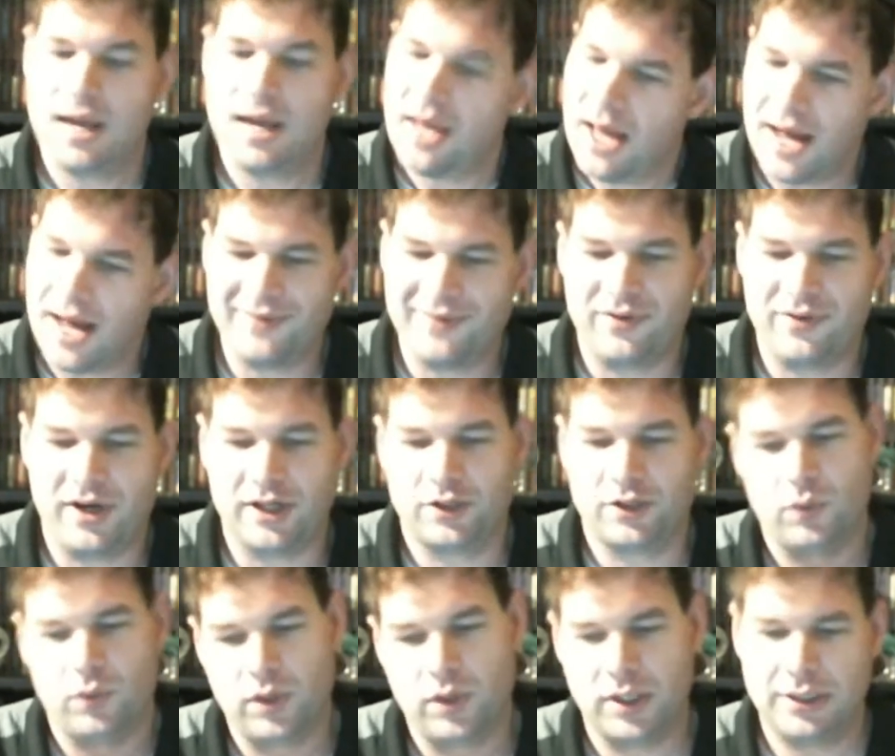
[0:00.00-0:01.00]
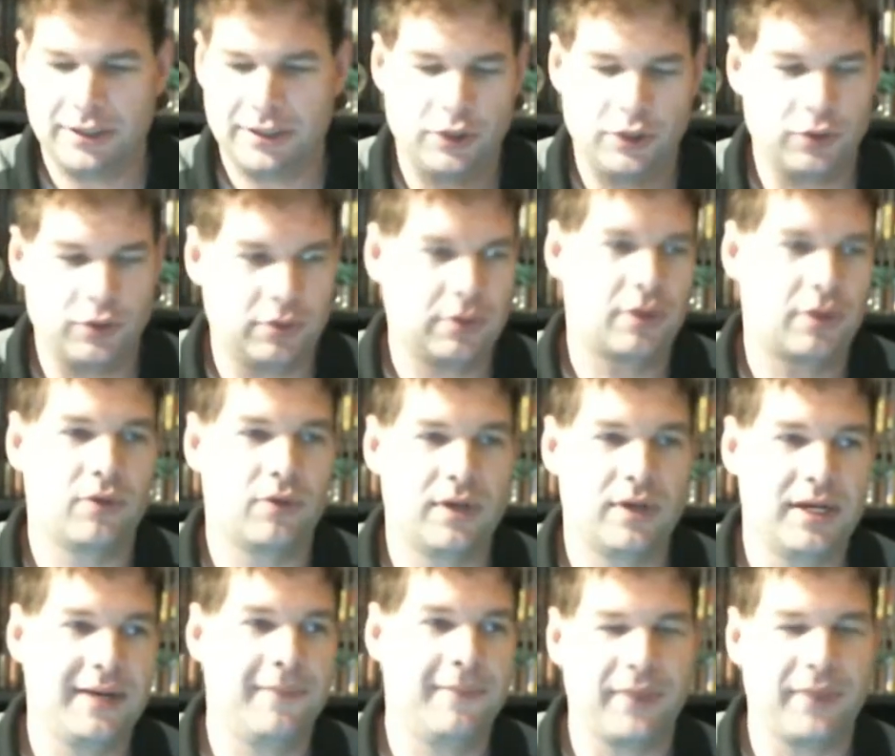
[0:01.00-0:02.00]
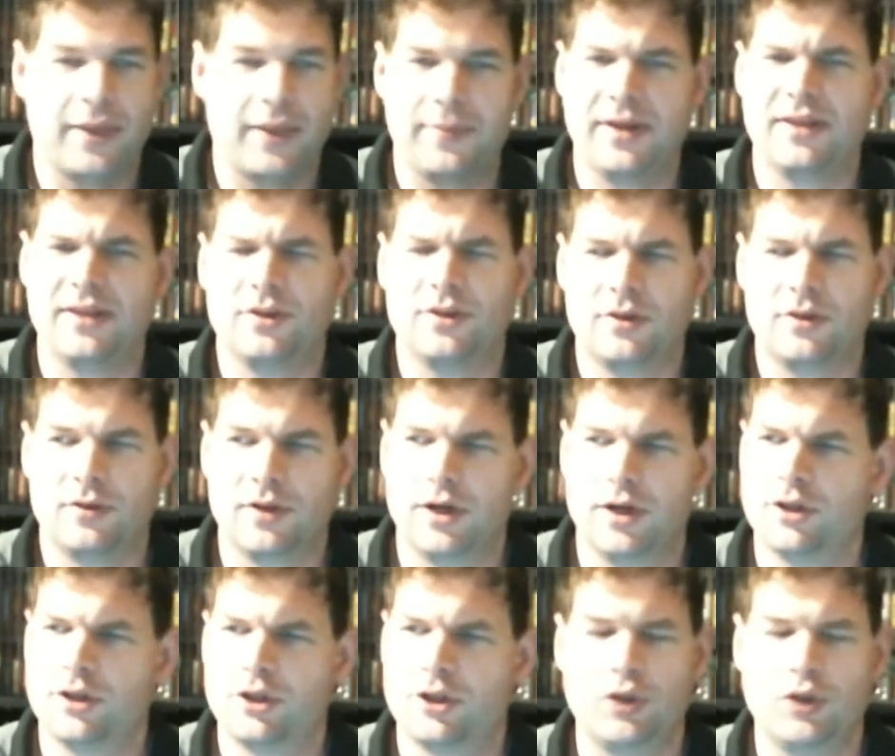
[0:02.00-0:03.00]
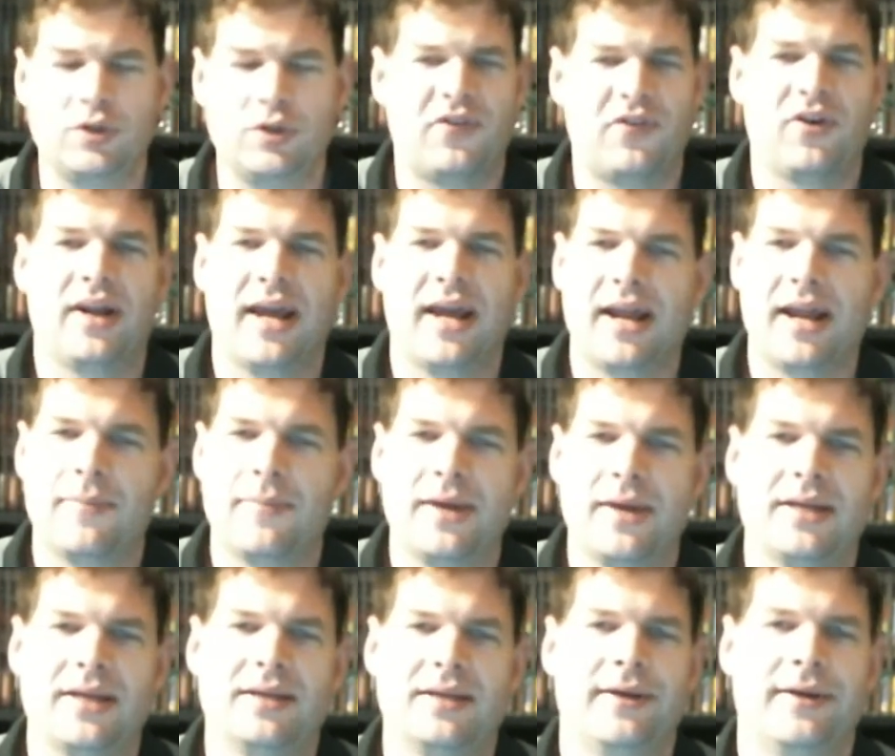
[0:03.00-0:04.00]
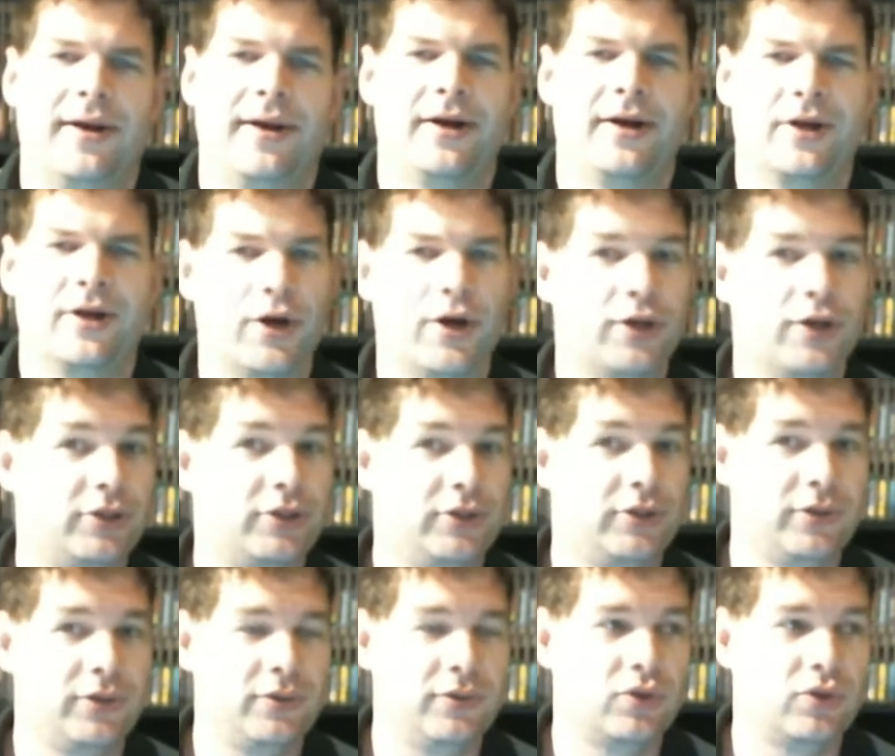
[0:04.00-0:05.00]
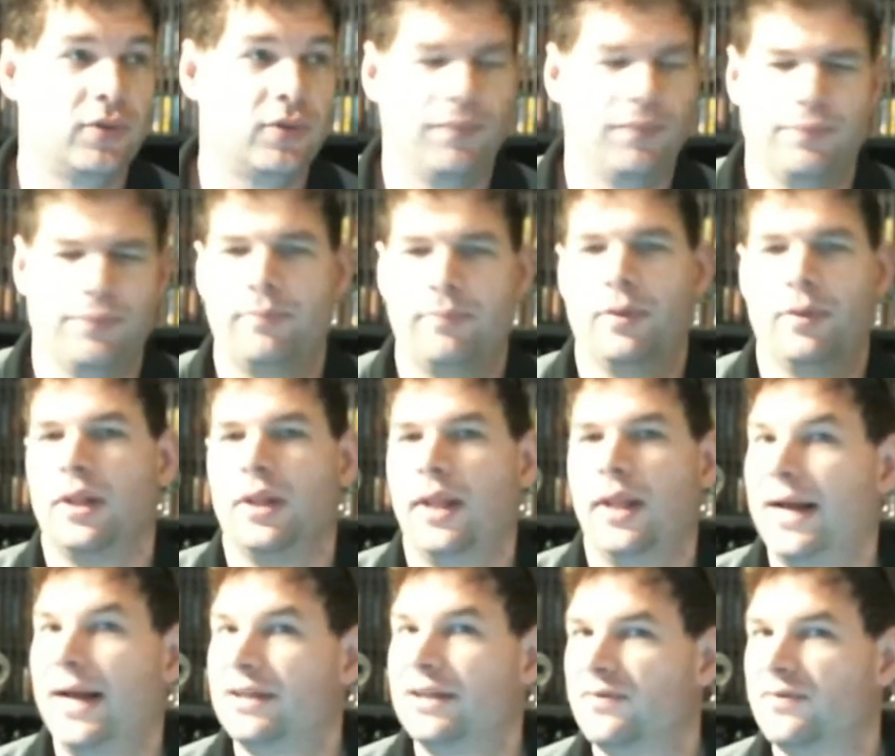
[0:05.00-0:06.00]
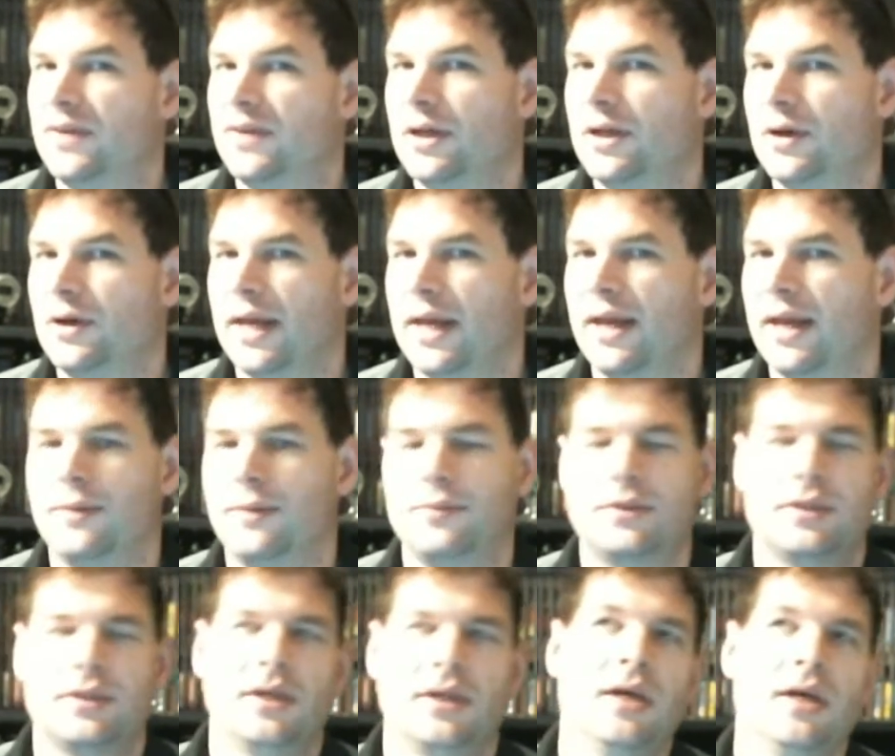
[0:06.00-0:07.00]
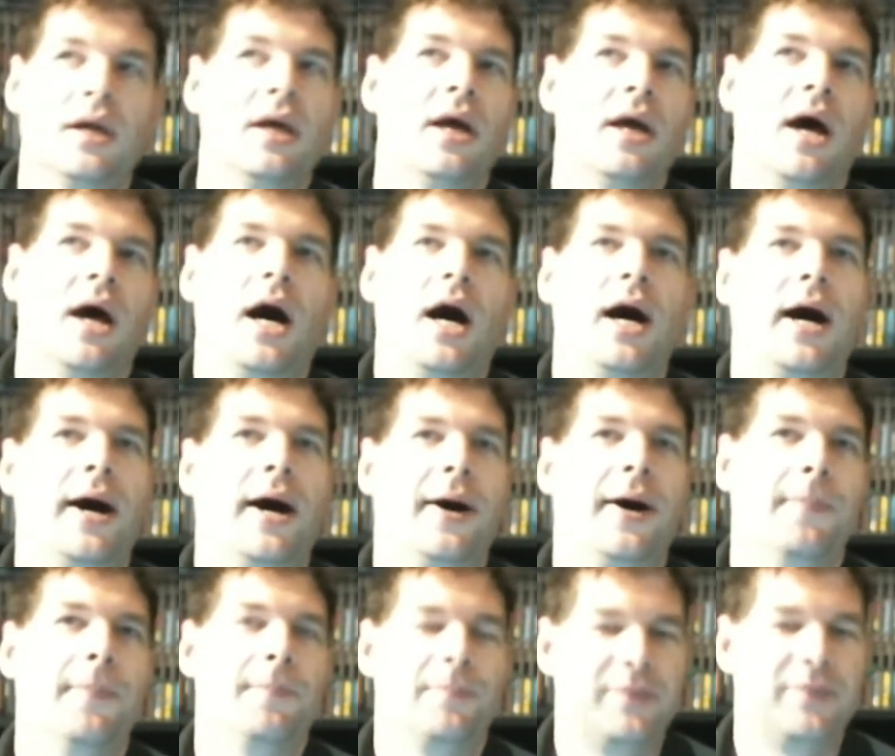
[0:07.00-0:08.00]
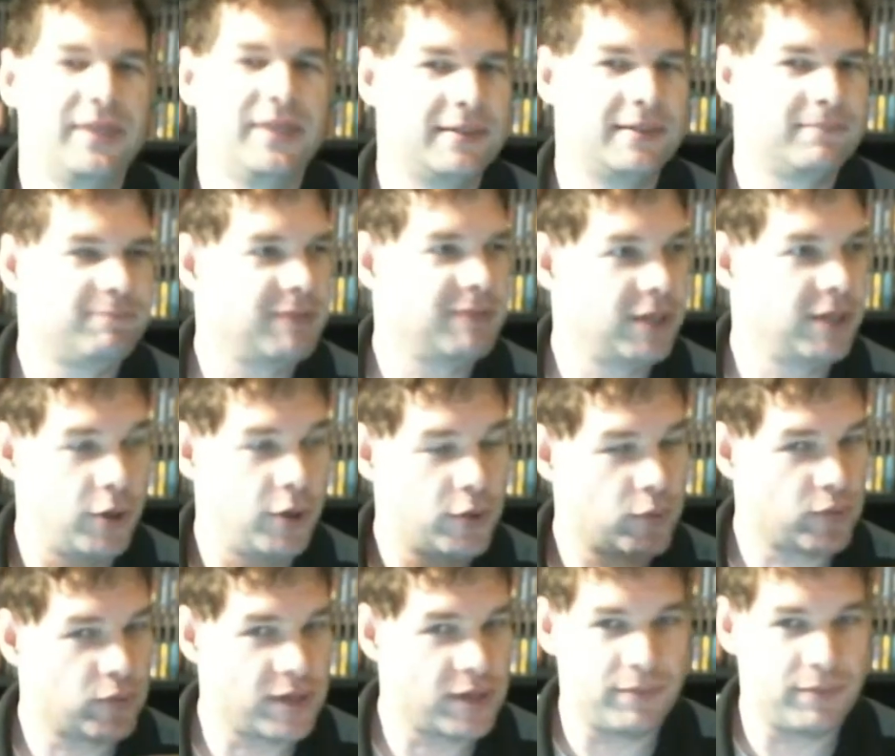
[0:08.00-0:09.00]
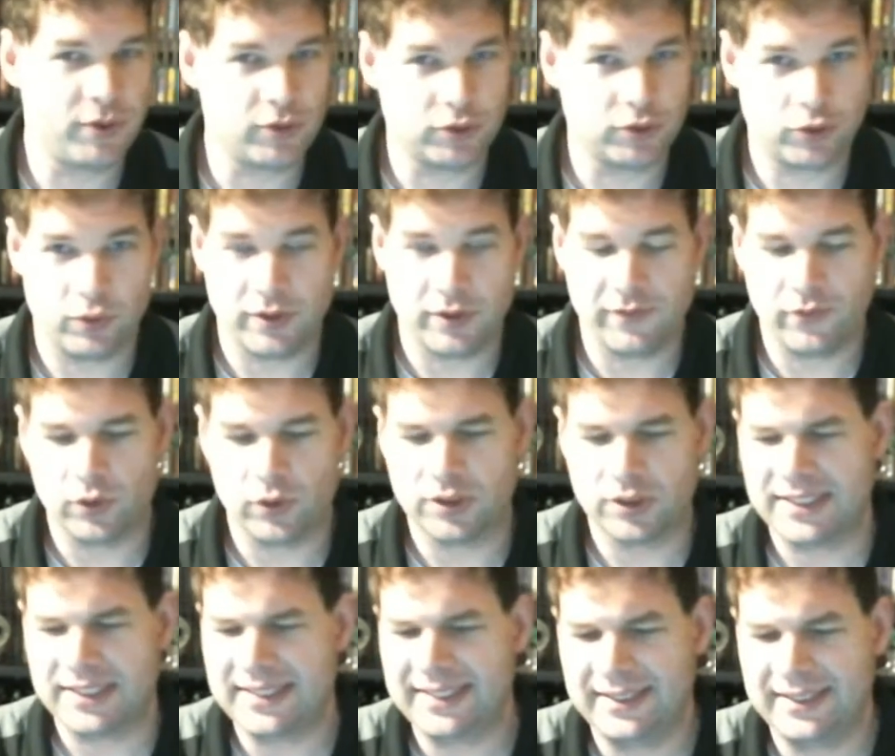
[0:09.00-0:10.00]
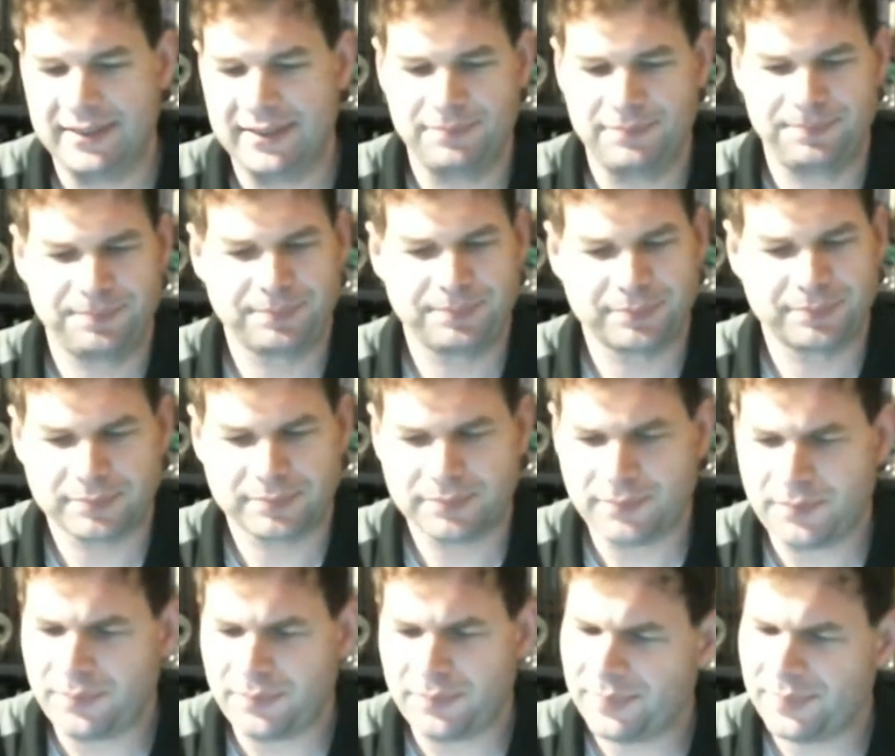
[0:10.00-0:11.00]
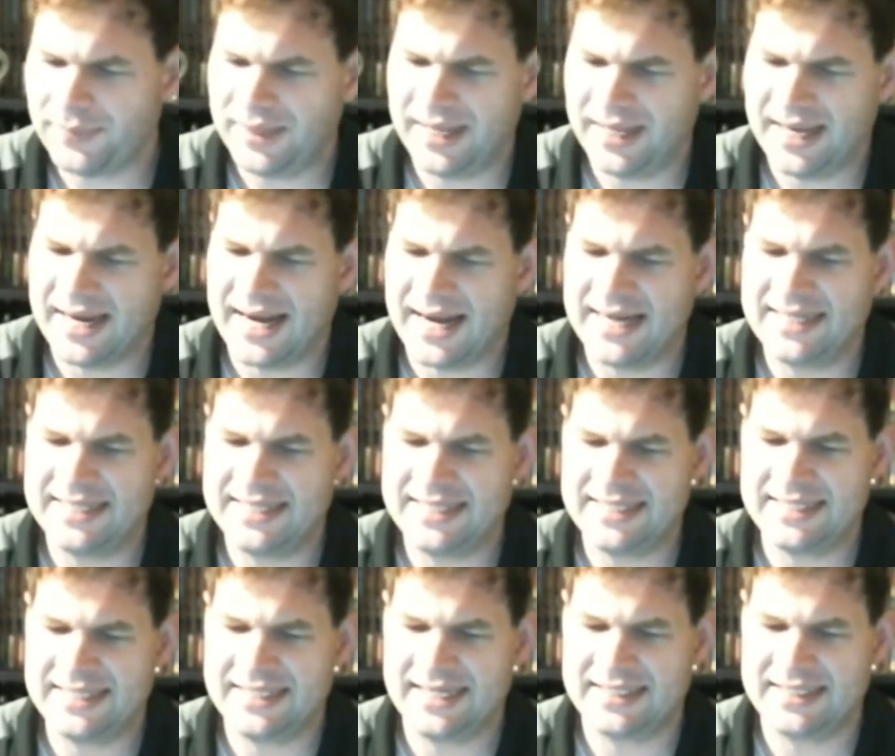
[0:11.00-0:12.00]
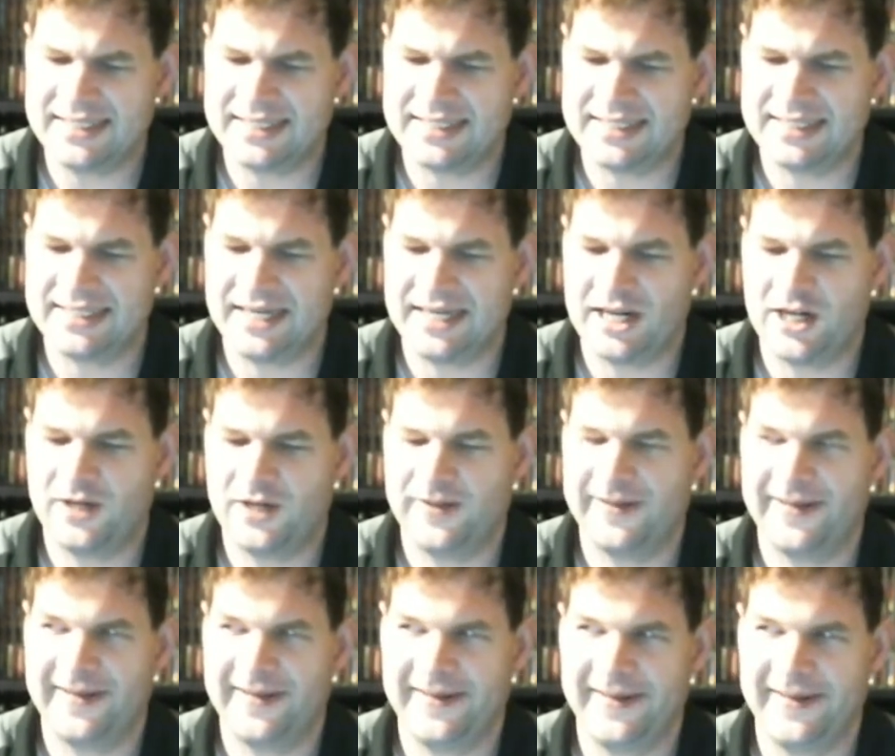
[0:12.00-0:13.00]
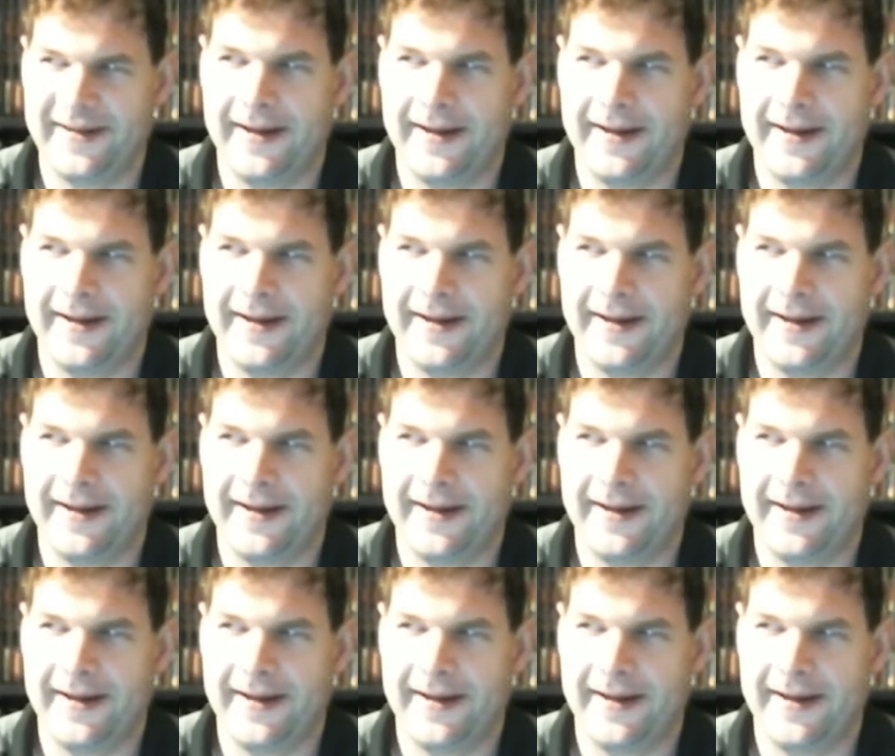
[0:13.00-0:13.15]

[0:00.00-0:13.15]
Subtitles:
I've watched 1, 2, 3. There's 2 different animated cartoons, lots of video games. The reboot in 2014. I didn't necessarily